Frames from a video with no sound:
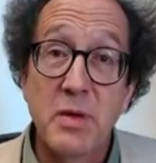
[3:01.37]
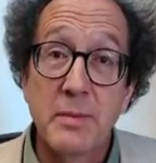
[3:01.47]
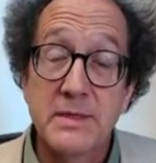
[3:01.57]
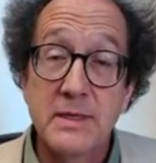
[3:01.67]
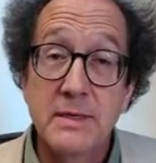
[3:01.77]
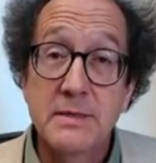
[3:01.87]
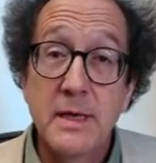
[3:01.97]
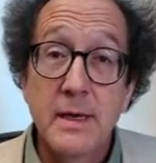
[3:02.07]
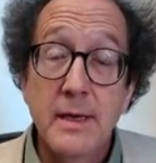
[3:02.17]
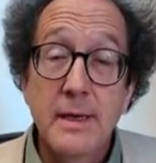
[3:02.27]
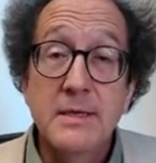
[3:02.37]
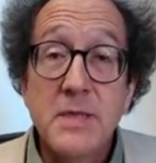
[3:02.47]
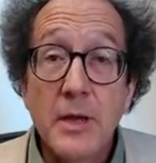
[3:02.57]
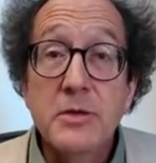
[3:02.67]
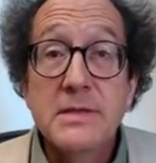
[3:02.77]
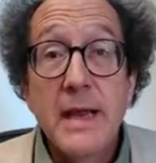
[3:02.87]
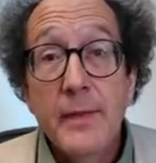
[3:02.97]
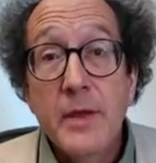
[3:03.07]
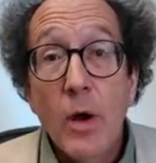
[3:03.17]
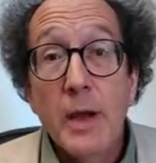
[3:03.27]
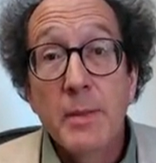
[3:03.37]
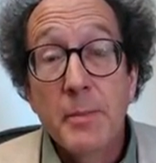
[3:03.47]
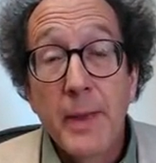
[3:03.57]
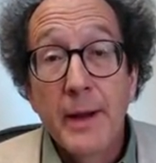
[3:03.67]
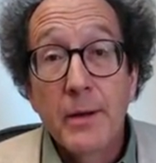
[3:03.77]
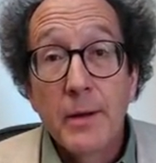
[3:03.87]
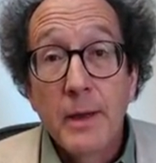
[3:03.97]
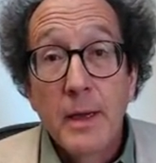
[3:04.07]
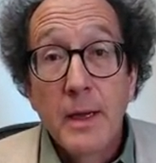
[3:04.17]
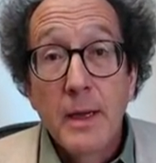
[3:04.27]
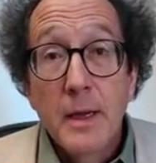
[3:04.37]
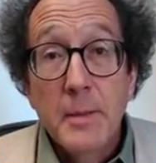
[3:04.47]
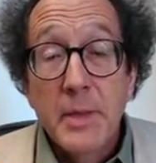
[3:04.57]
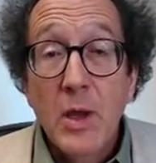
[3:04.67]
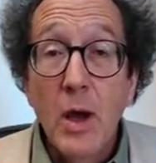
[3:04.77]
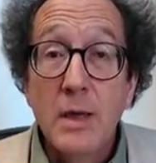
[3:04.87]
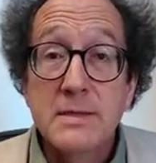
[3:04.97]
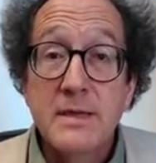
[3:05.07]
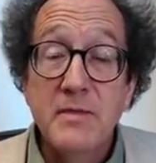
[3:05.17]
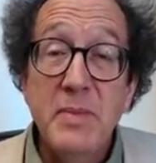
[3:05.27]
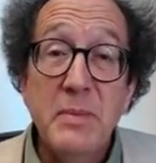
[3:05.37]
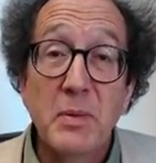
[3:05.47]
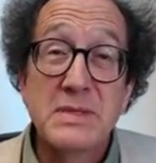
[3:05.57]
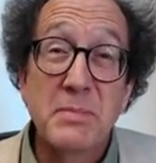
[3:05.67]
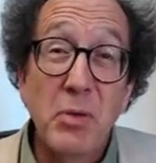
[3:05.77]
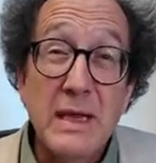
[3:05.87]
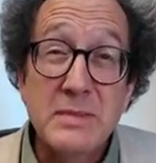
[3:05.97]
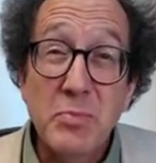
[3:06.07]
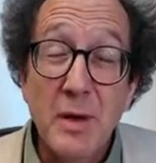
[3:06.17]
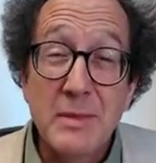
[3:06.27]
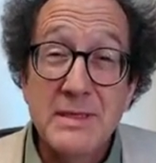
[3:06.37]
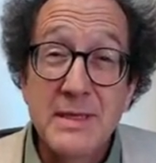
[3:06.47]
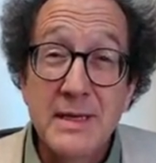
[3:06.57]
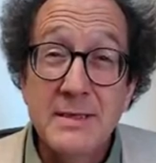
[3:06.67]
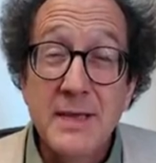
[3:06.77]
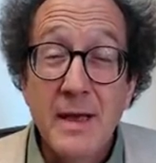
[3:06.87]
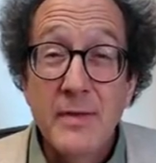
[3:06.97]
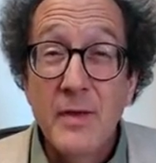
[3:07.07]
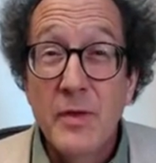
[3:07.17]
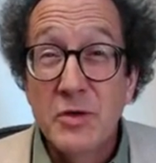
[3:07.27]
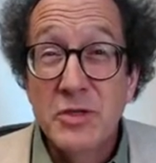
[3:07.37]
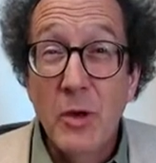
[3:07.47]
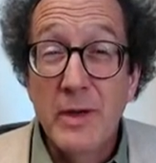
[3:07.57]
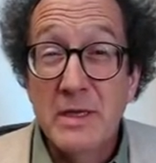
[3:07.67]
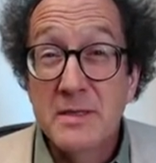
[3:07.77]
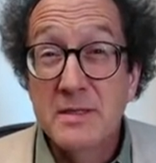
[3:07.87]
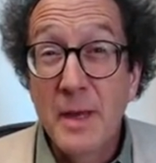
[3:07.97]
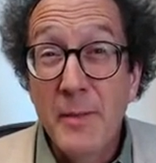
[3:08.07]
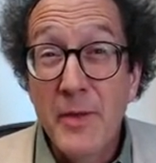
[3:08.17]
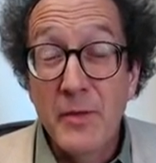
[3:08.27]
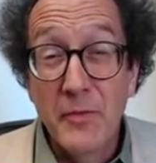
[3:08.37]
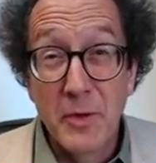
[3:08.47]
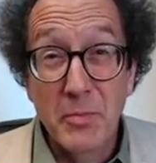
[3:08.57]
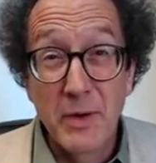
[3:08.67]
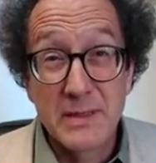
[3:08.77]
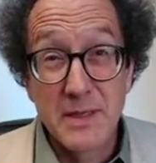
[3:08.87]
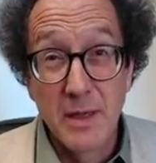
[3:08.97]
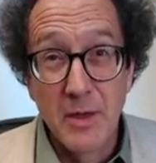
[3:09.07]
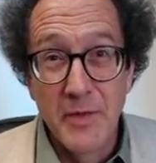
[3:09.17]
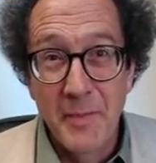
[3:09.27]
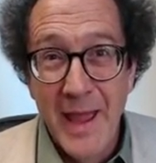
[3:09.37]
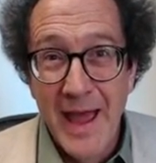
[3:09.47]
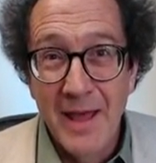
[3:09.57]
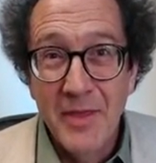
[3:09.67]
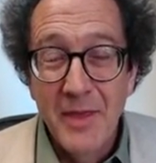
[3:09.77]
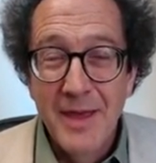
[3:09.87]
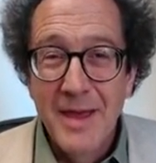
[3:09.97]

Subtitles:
premises is to understand the argument better. Because if people suppress premises, then they're showing us some of their footprints along the path.